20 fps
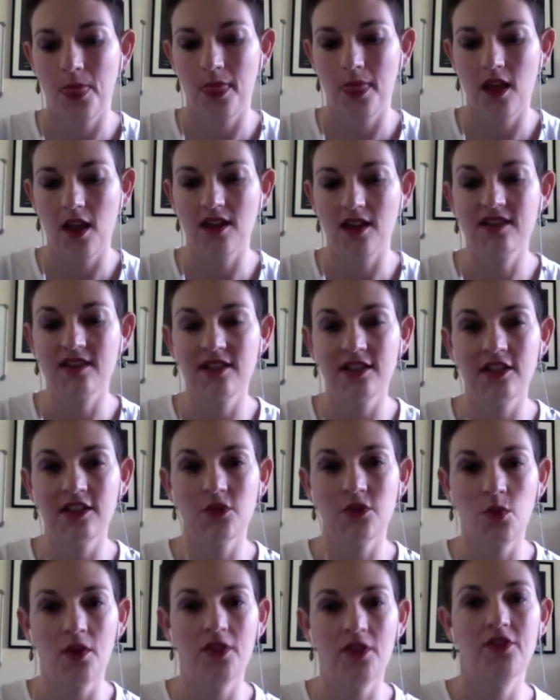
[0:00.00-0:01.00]

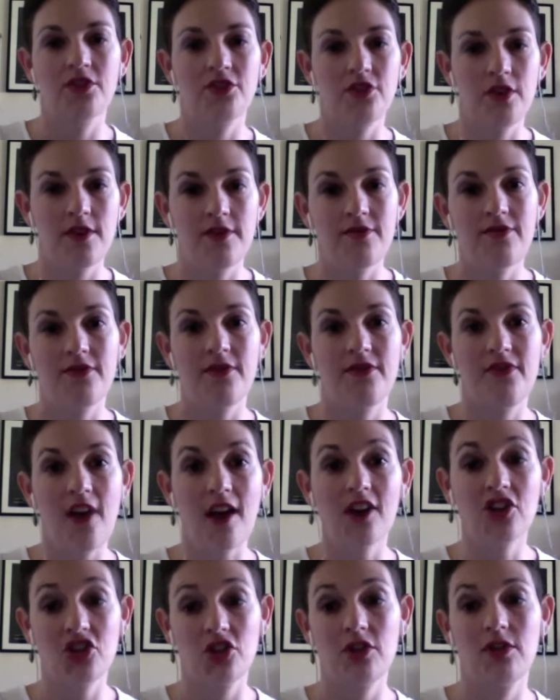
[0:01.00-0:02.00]
assist with the sort of
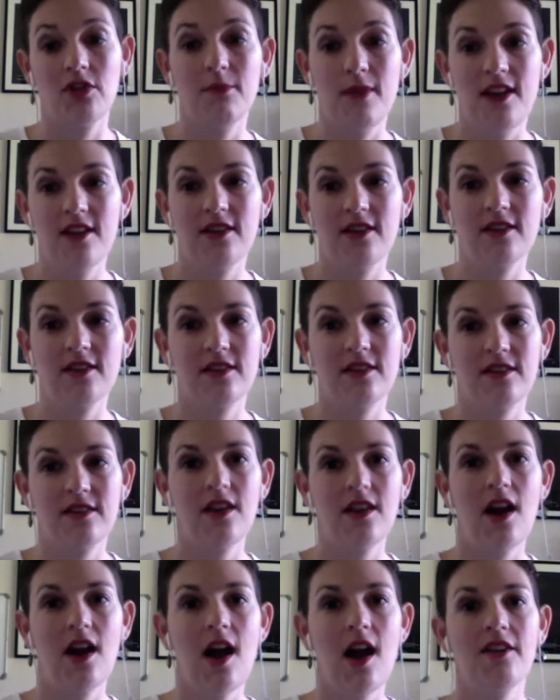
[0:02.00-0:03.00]
functional medicine
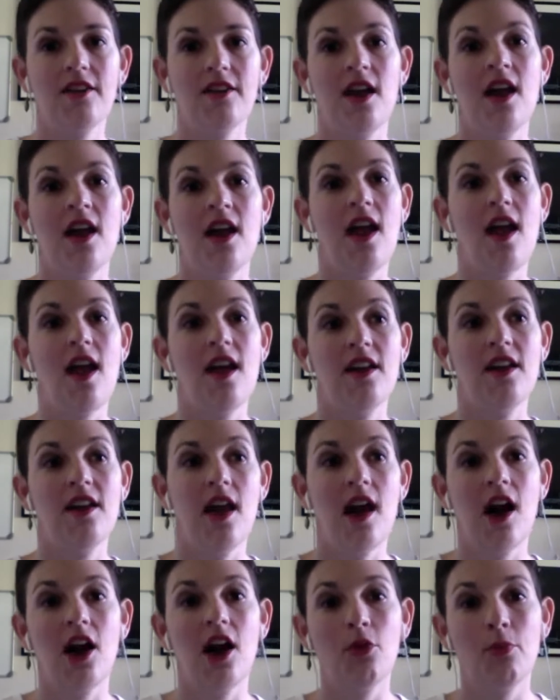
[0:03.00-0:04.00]
side
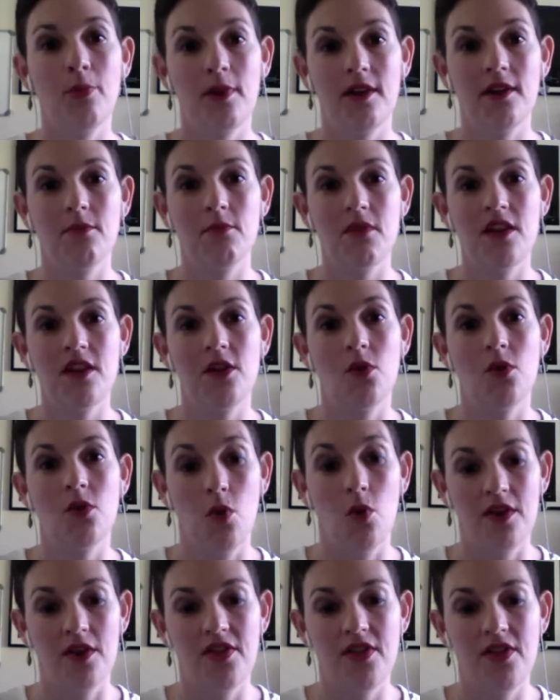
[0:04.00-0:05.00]
and helping me
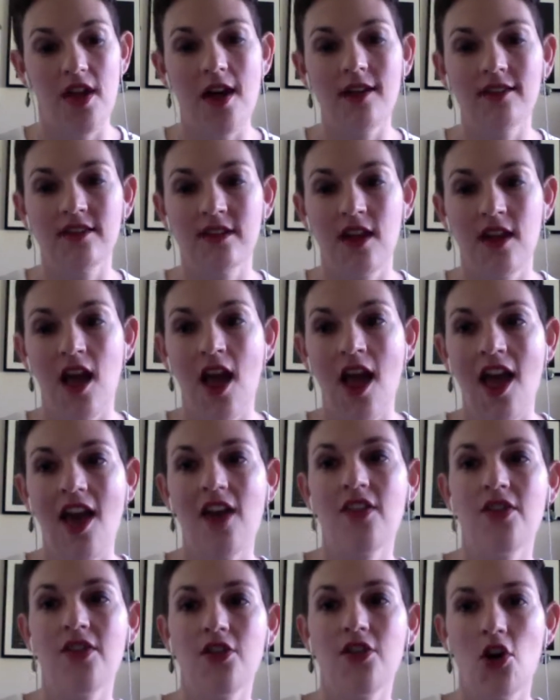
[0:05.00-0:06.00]
with that,
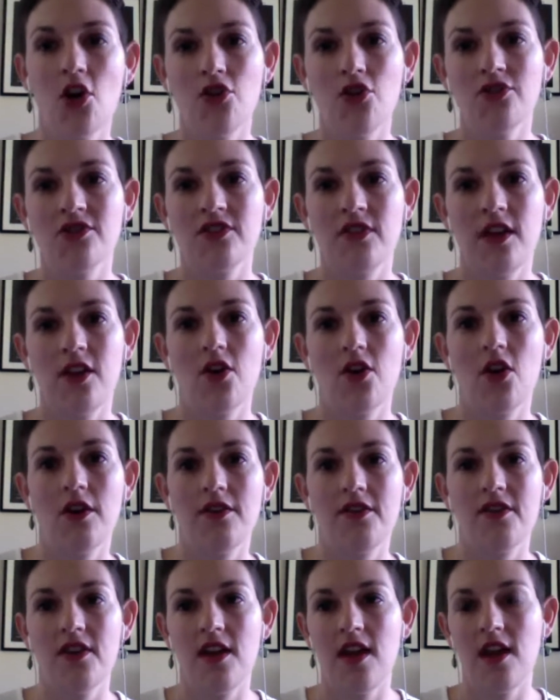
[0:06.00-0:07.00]
and those that
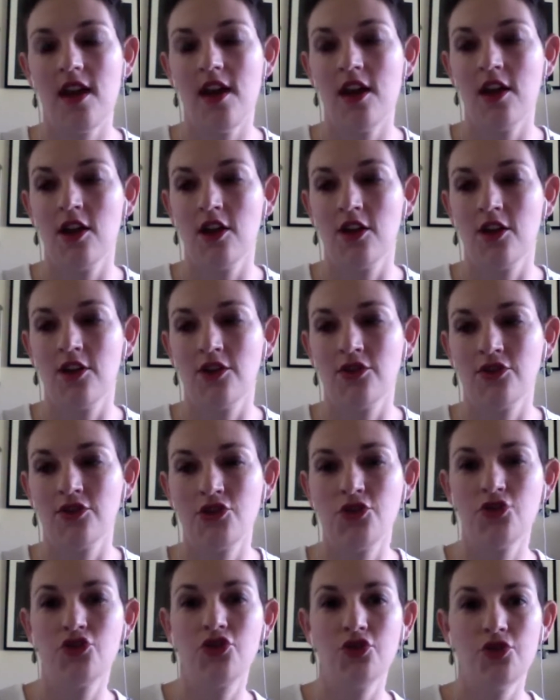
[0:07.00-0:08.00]
are there
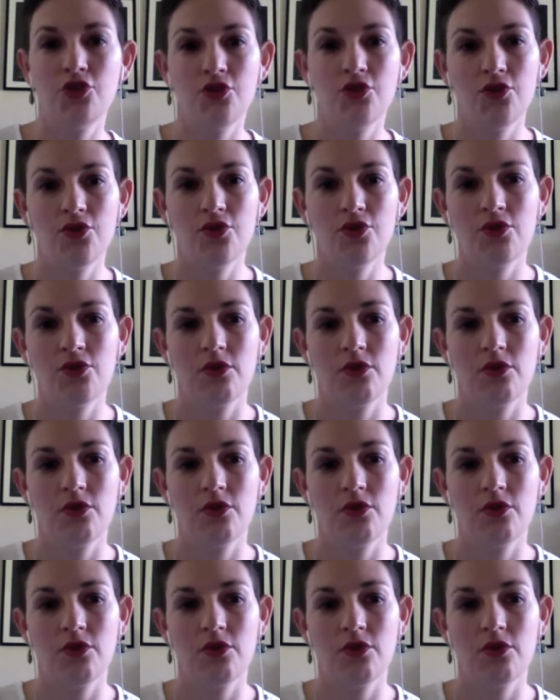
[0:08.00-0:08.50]
to do,